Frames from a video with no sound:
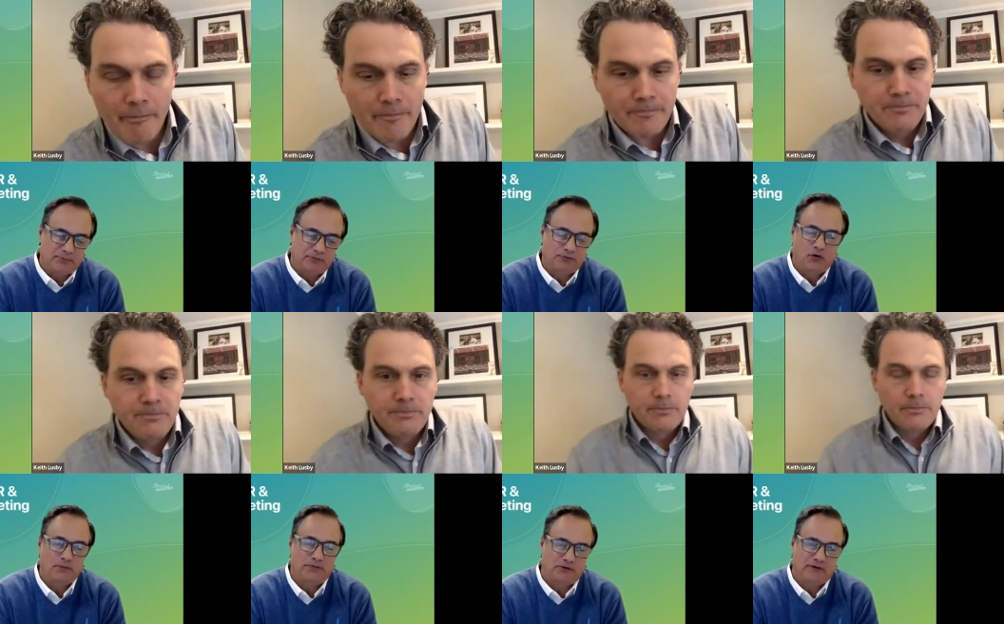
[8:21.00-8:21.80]
Speaker 1: perform
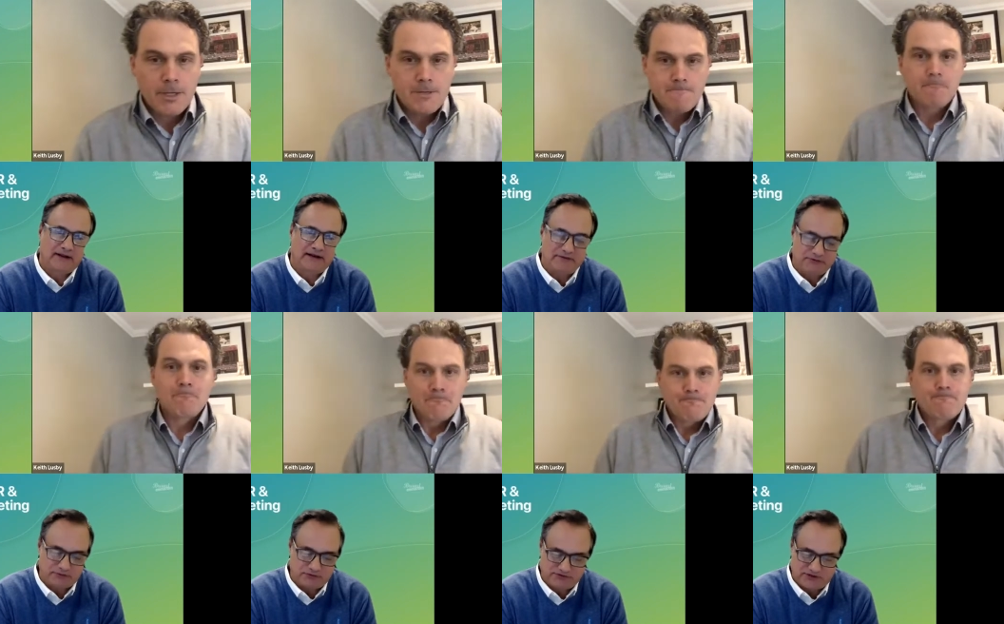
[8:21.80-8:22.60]
differently and have different
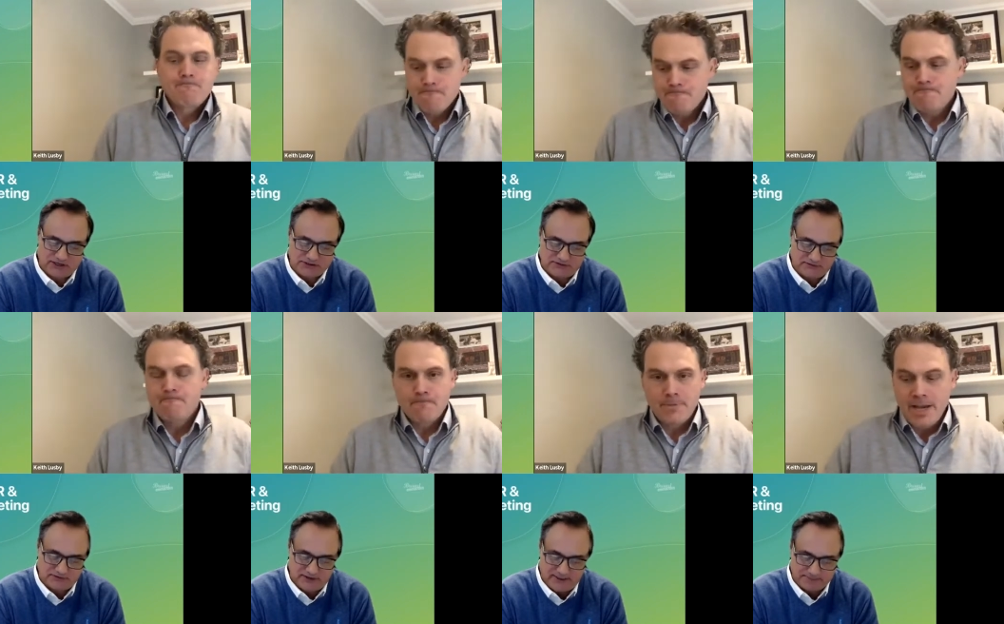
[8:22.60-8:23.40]
discussions.
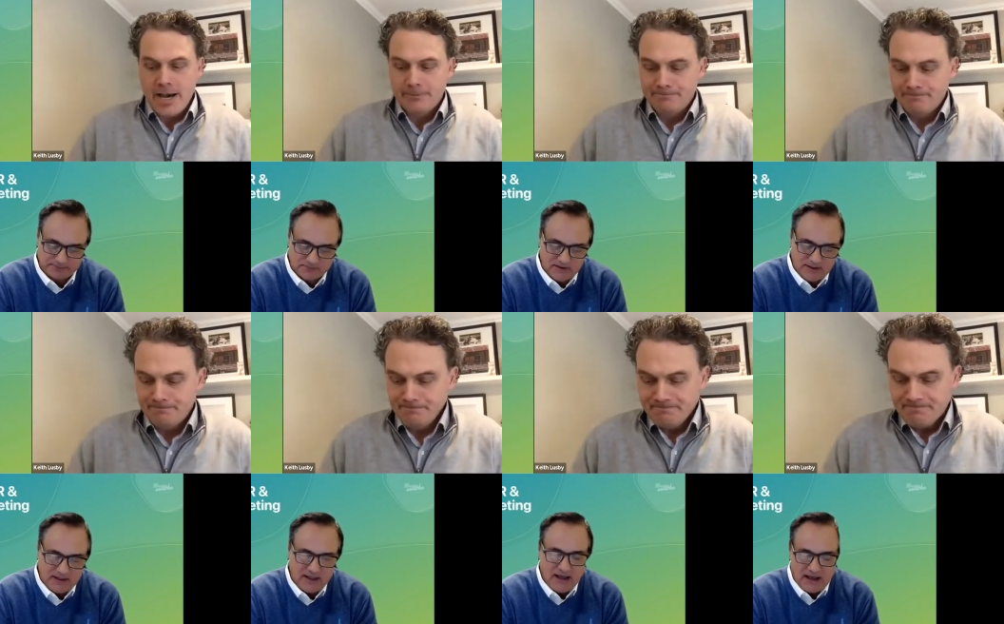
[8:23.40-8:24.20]
Um, yeah.
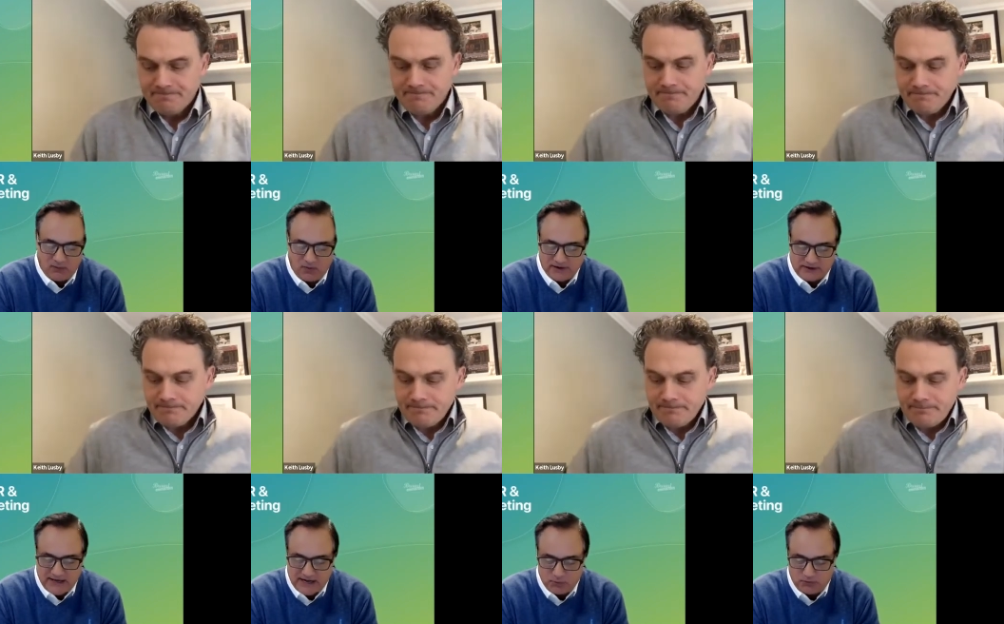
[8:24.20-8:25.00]
I wanted to kind of
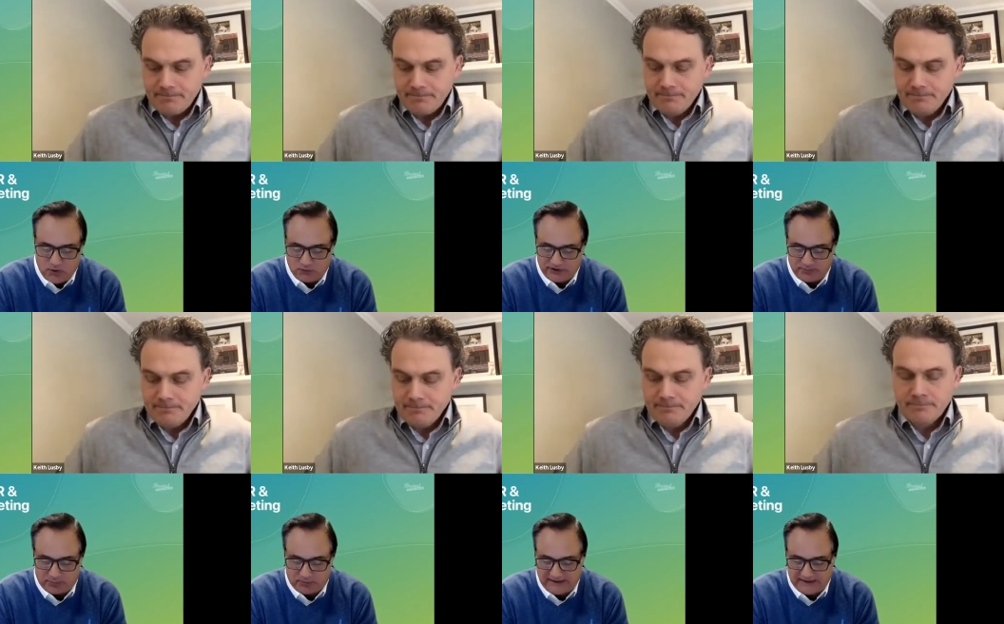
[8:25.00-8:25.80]
move over to the
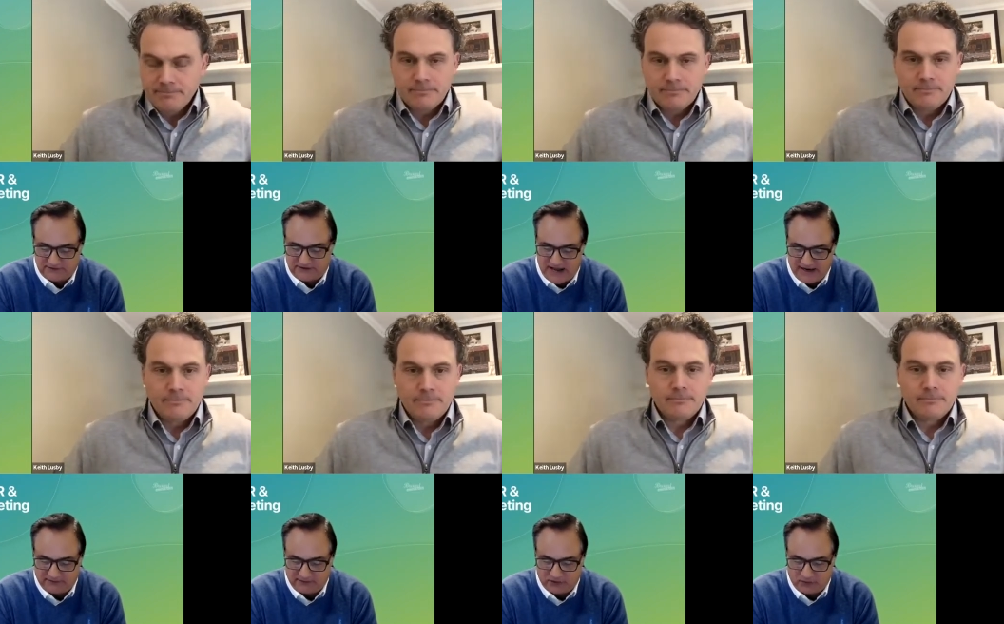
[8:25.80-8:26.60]
brand side a
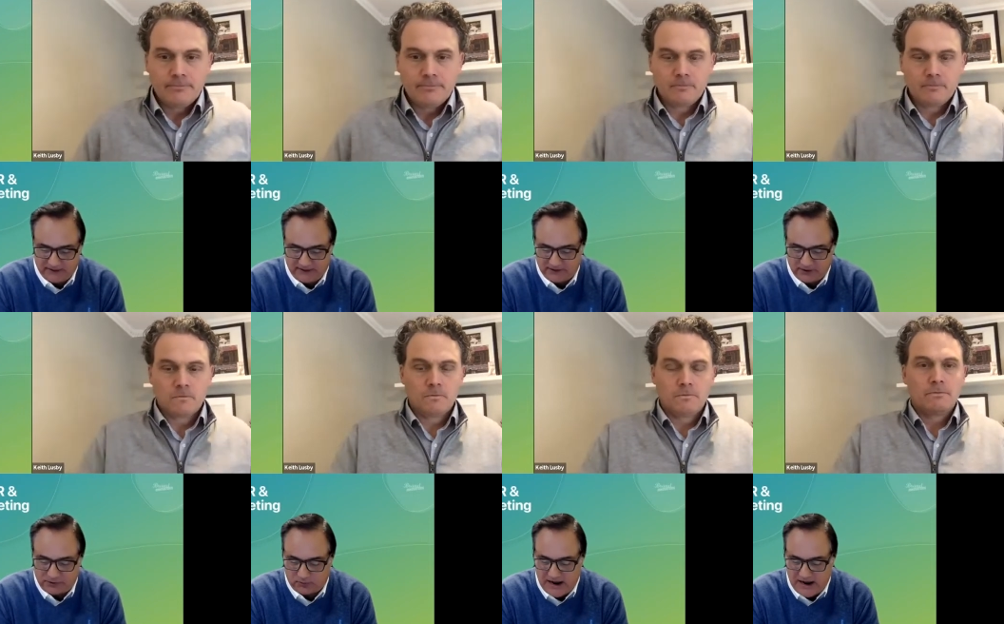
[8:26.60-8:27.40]
little bit. You know,
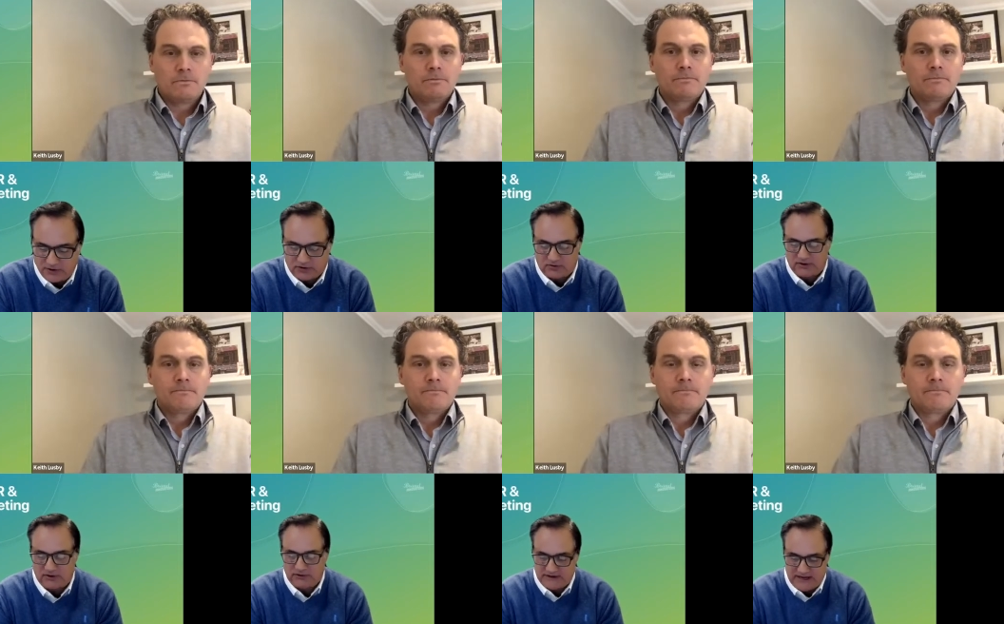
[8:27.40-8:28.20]
throughout your career, you've
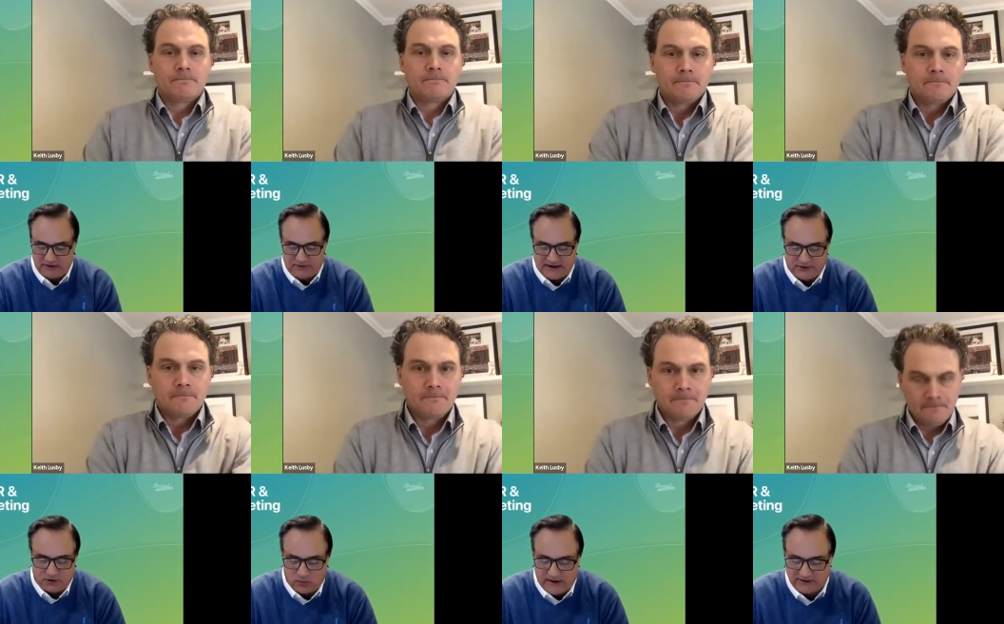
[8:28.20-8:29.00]
identified new
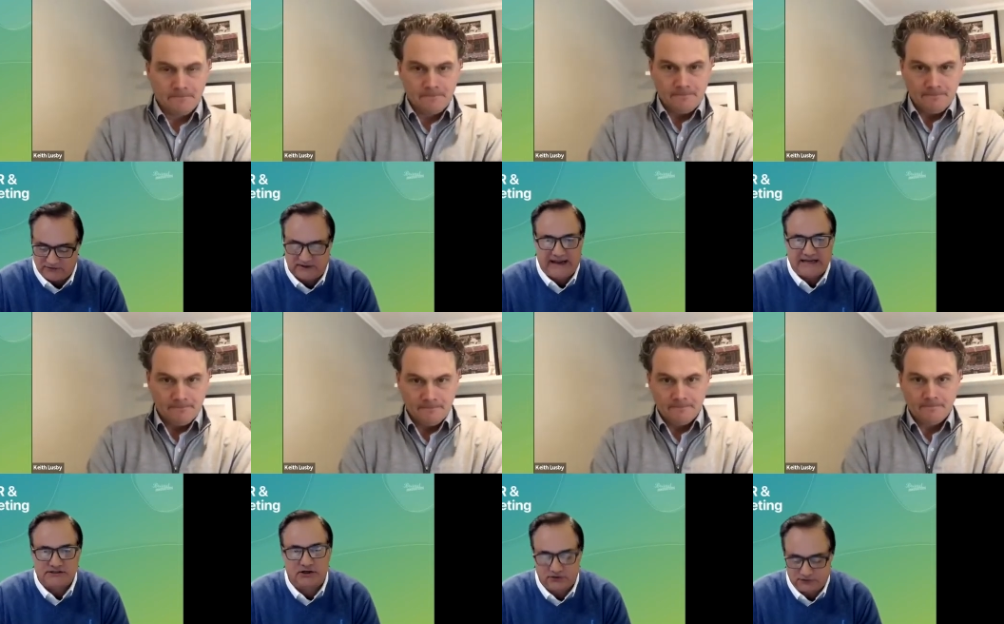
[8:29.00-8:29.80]
ways of engaging
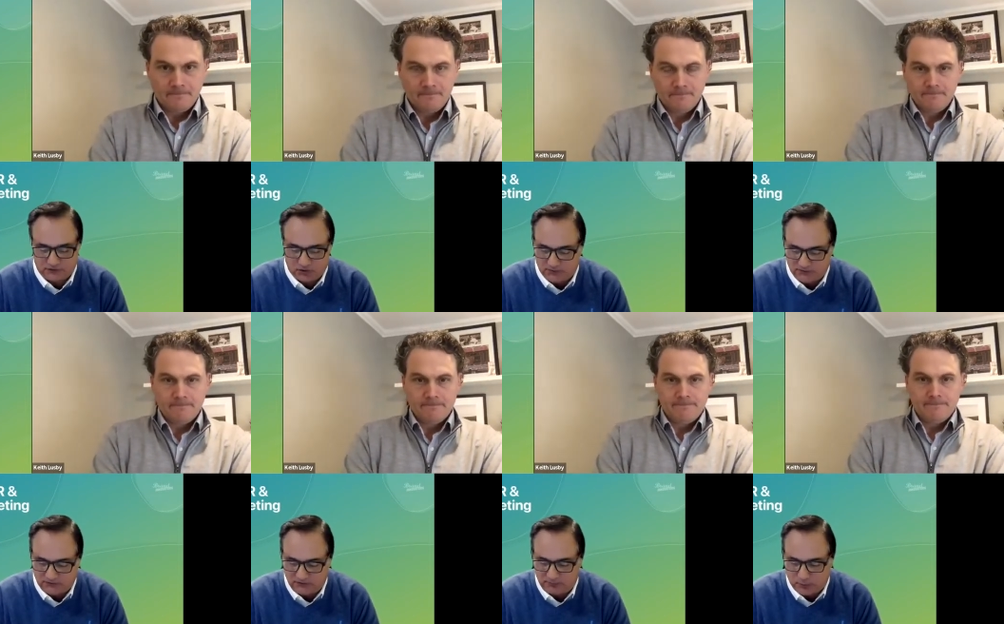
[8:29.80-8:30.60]
consumers.
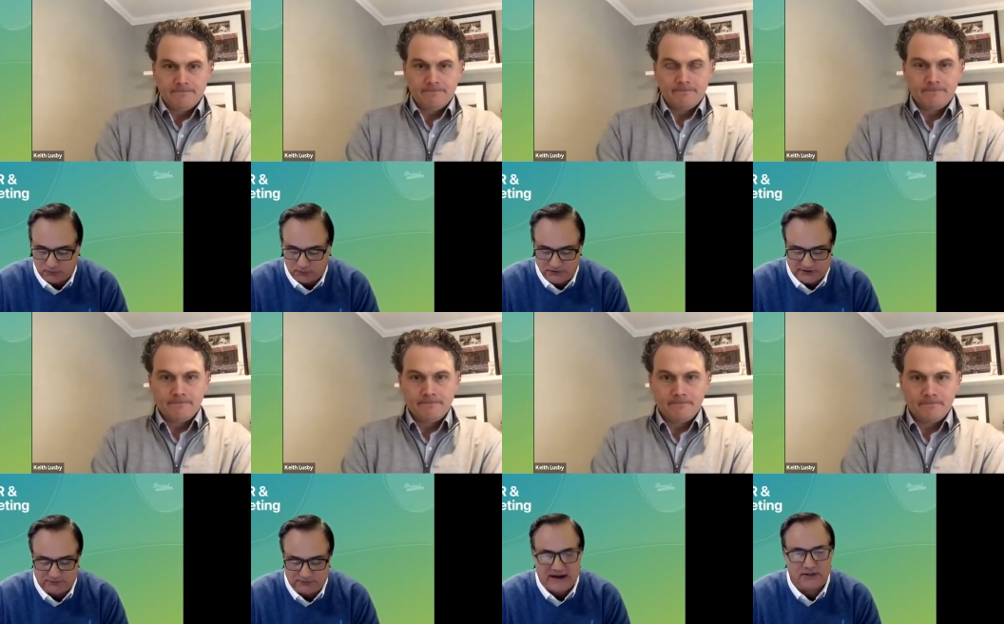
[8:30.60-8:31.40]
You've proven you can
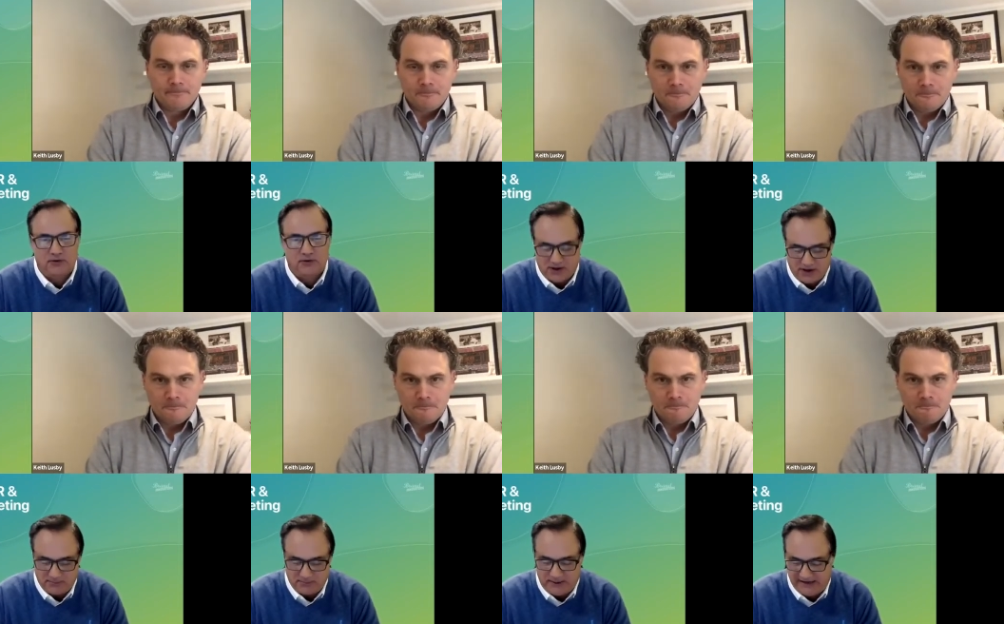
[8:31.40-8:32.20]
find those
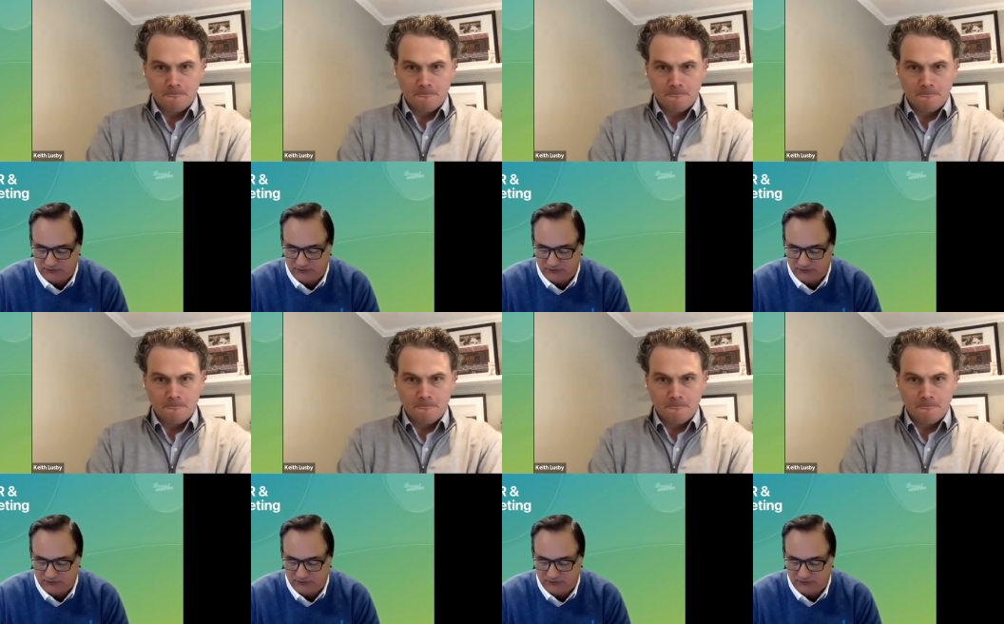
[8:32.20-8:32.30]
unpaved